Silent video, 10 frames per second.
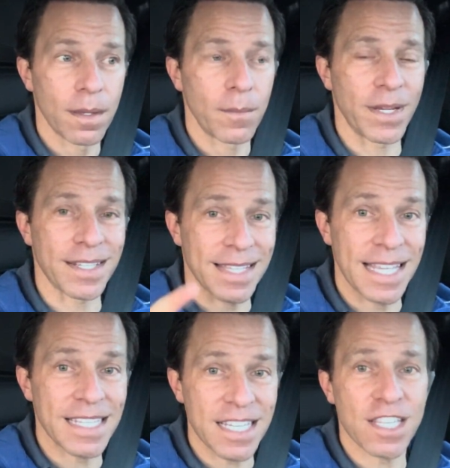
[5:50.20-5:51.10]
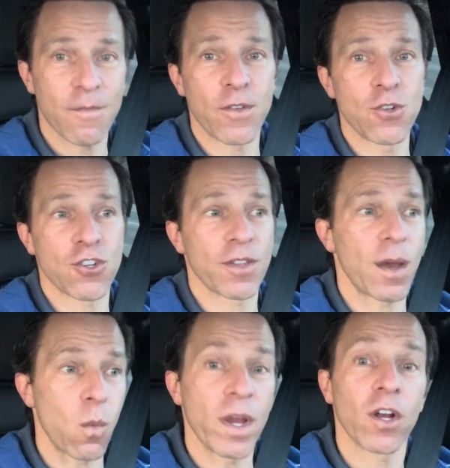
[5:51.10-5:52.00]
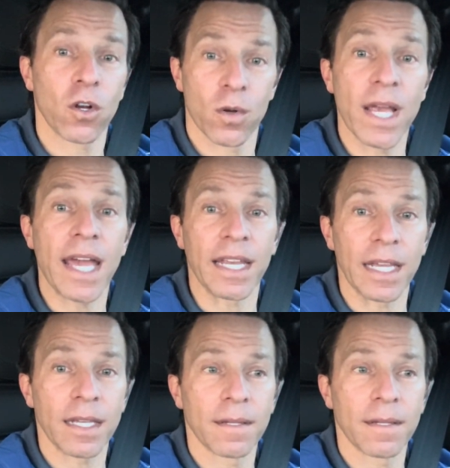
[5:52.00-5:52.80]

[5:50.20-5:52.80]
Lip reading: Because this is the future that we are creating.